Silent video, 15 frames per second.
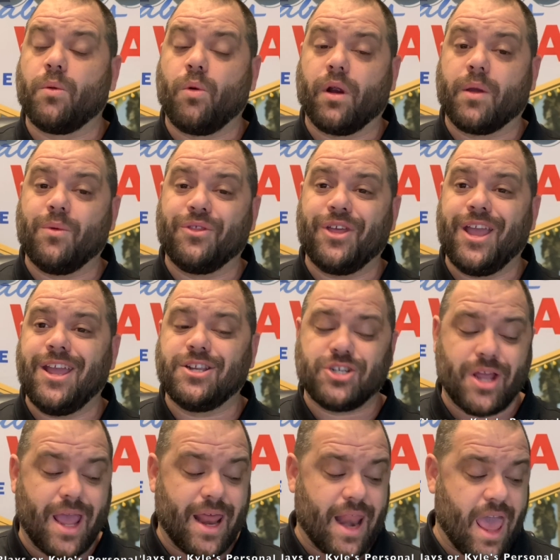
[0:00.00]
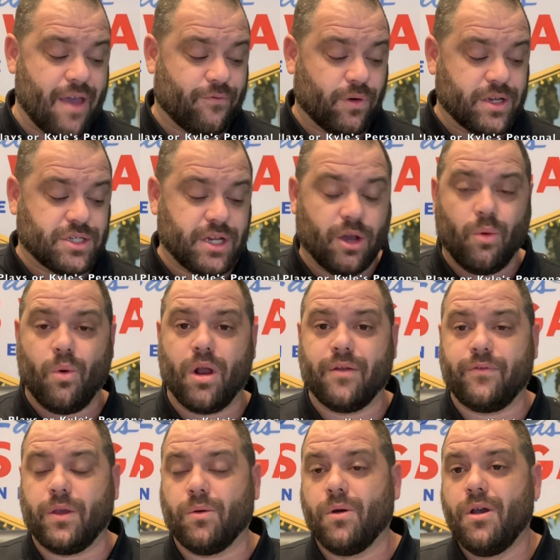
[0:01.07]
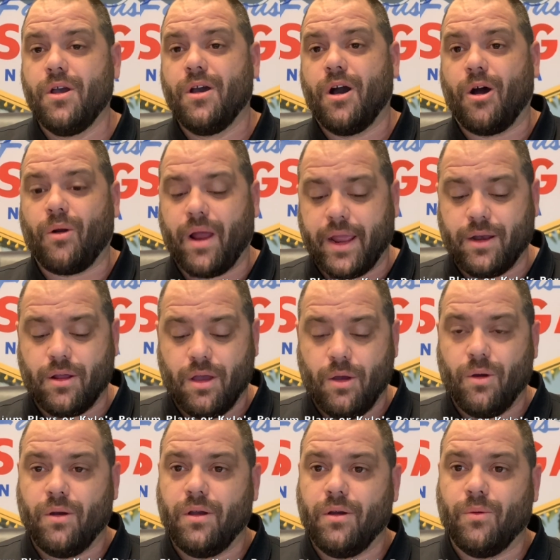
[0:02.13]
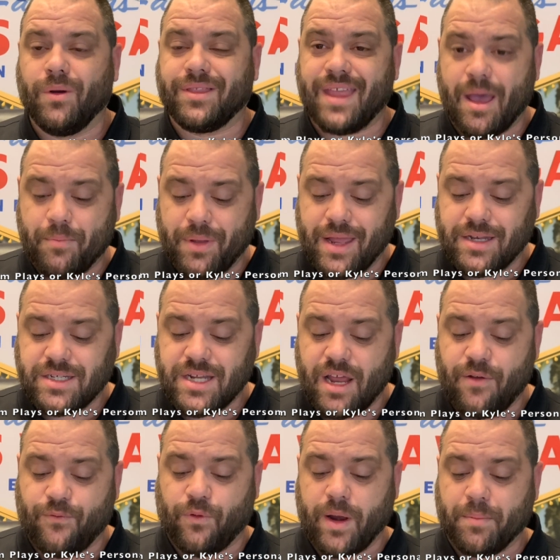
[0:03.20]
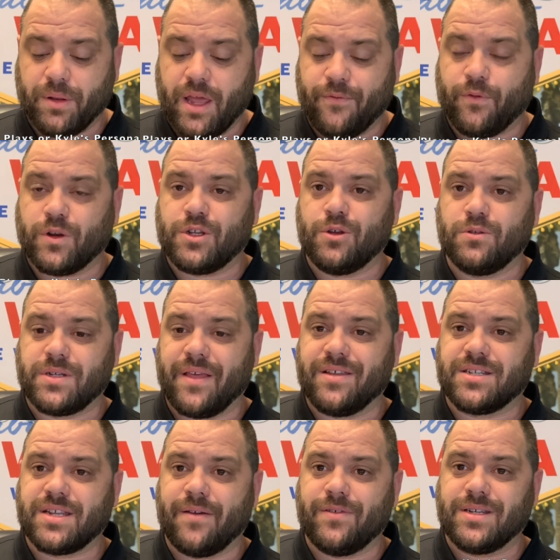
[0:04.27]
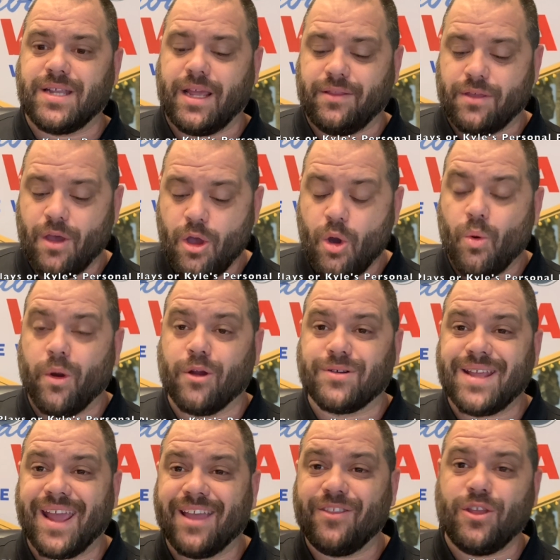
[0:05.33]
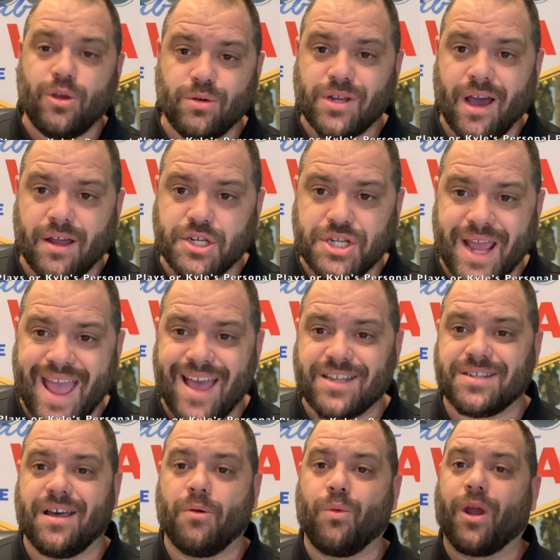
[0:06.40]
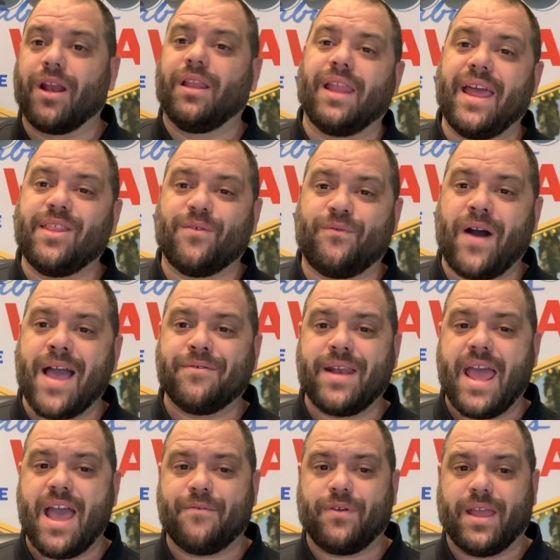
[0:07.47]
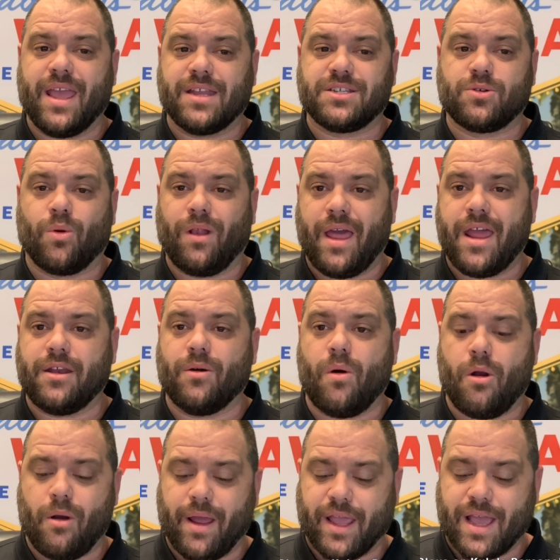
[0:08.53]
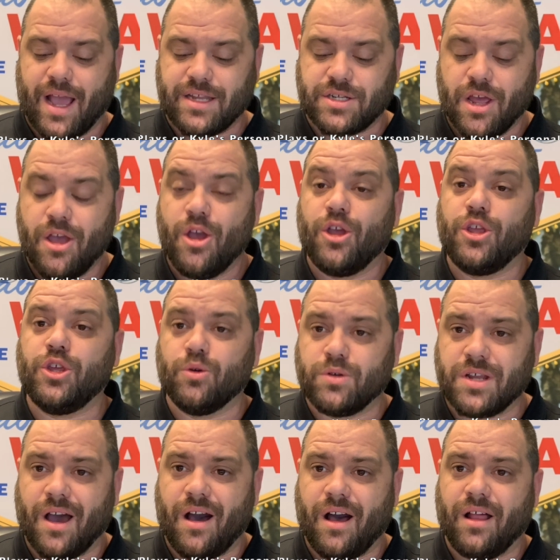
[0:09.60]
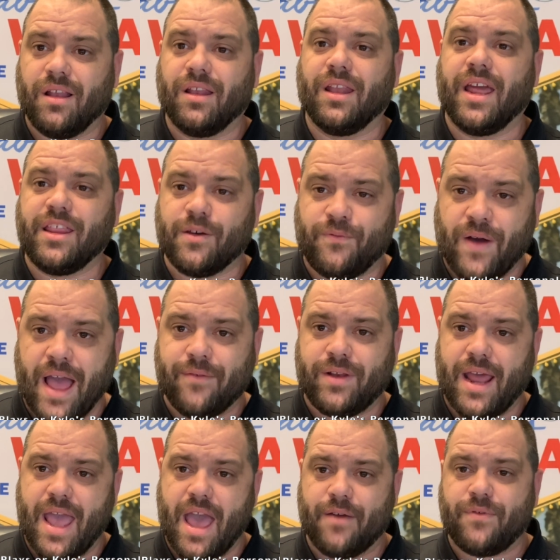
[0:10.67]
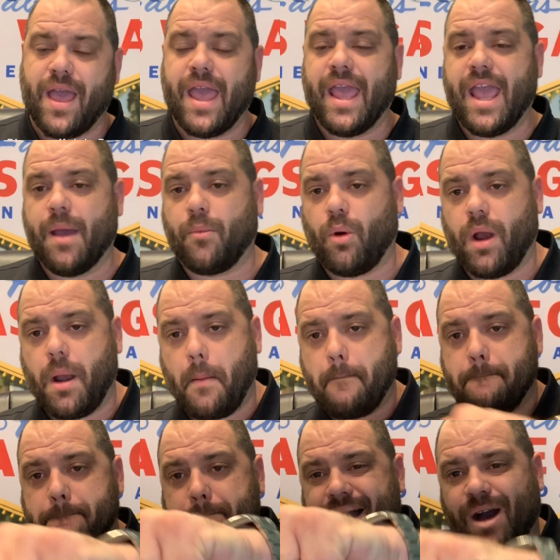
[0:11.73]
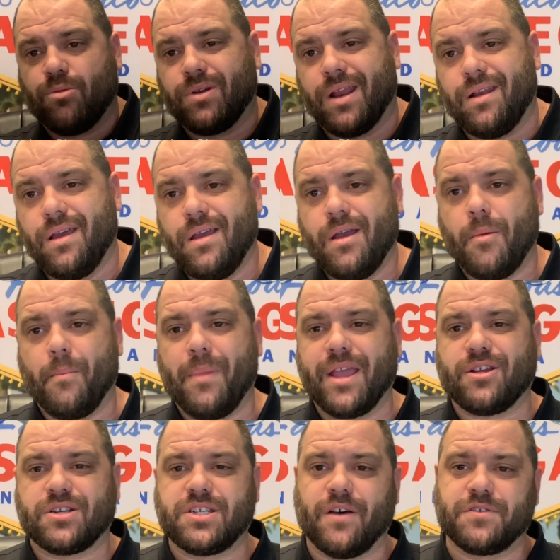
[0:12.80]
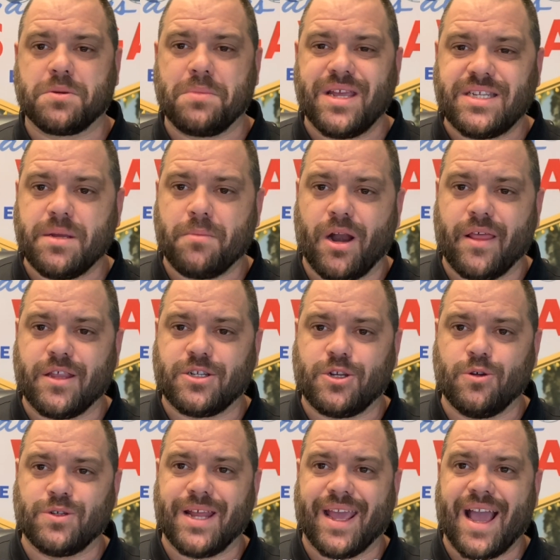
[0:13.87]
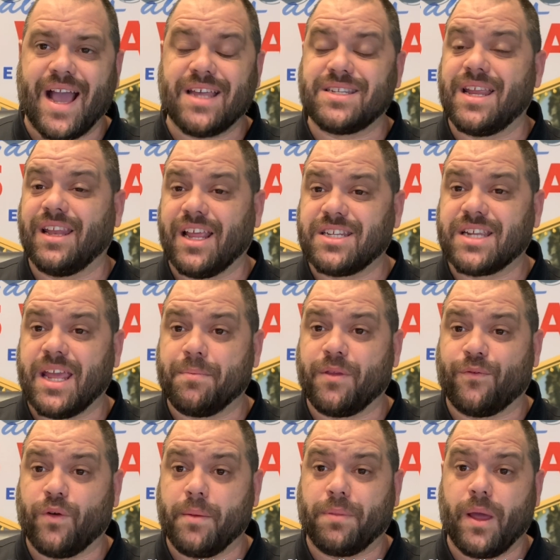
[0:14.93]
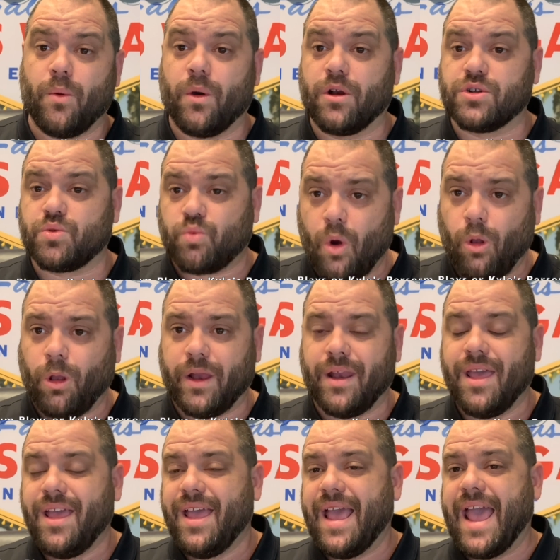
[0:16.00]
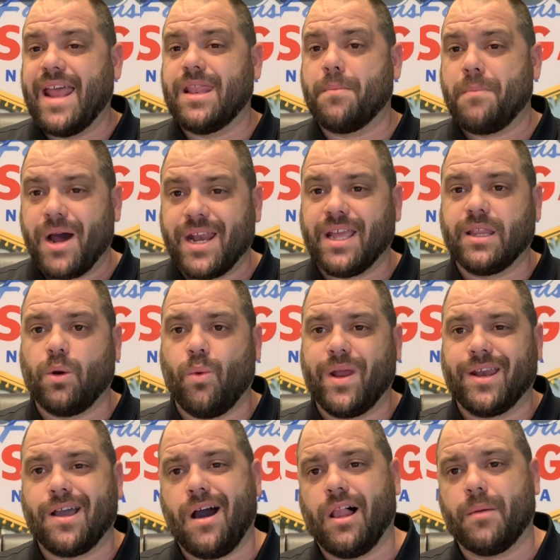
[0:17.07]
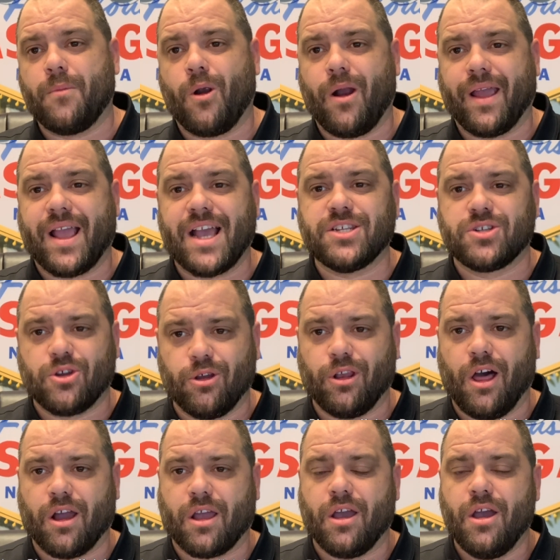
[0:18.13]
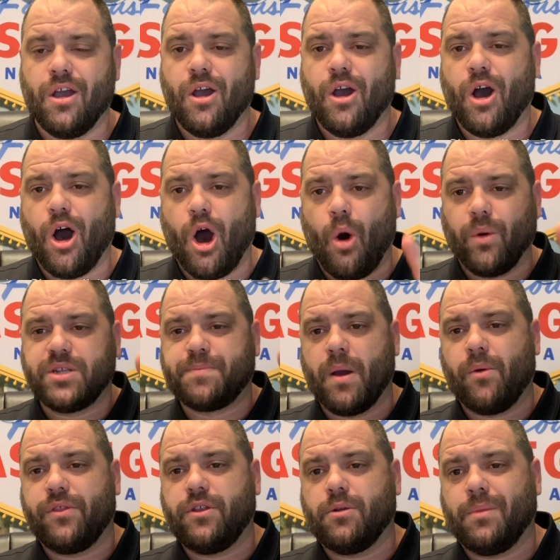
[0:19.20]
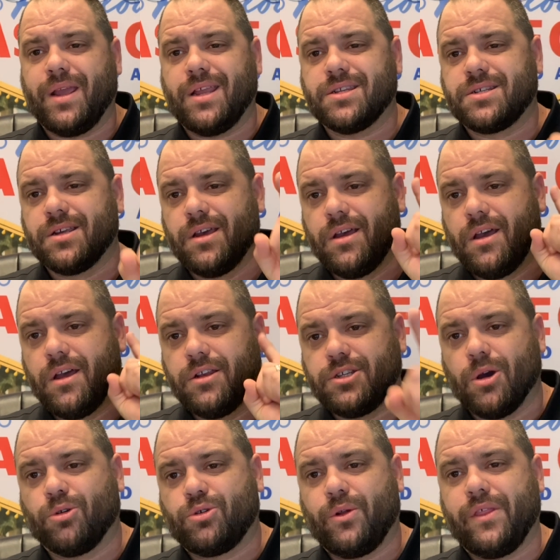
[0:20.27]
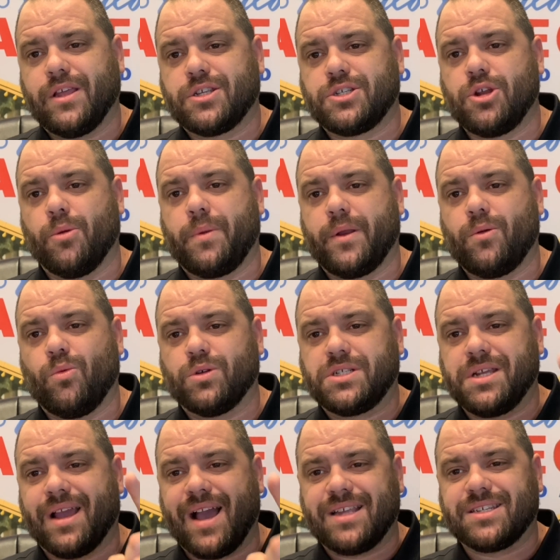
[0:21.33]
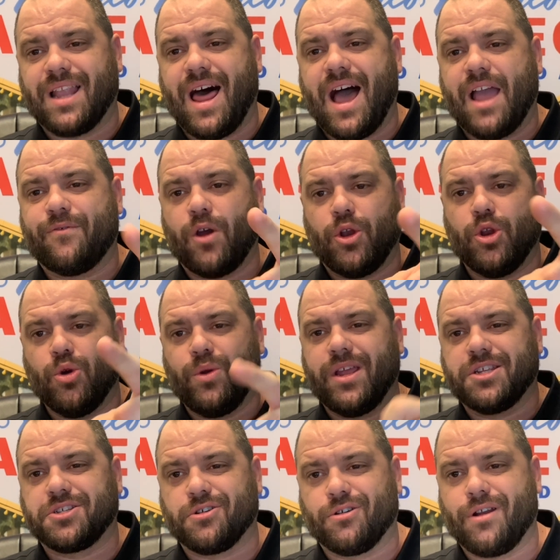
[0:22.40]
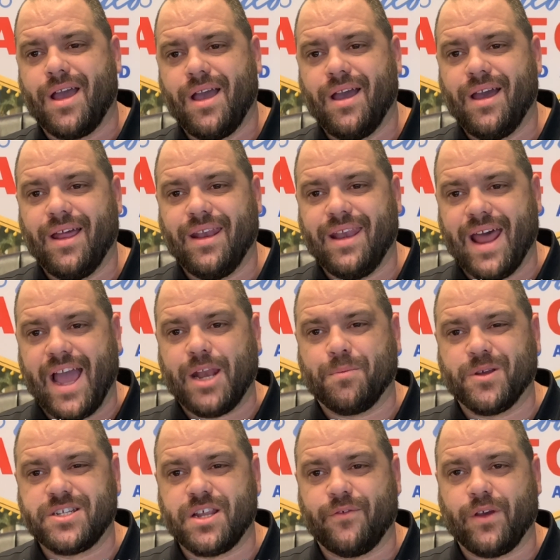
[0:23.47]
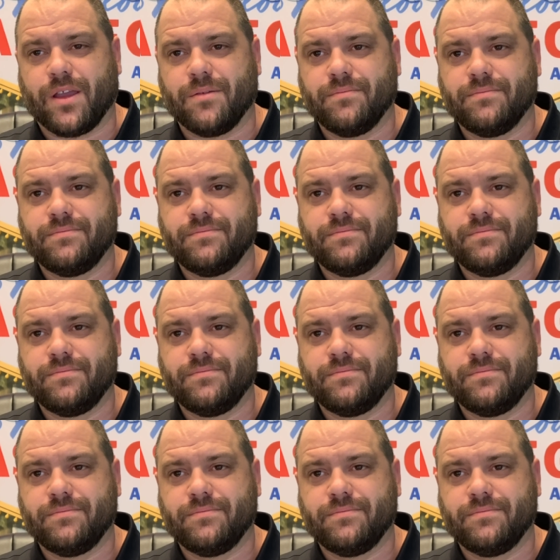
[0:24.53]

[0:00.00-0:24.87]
to working with each and every single one of you, all right? With that being said, free play for Tuesday the 17th. We are taking the Utah Jazz. We're going to lay the 5.5 against Orlando, all right, guys? Utah, lay the 5.5. Hammer it. Pound it. Make yourself some easy money this Tuesday, guys, and let's keep the free play winners rolling and the money in the win column. All right, guys, good luck. Always bet within your means. Don't do anything stupid. We'll see you guys live, noon Eastern, 9 Pacific.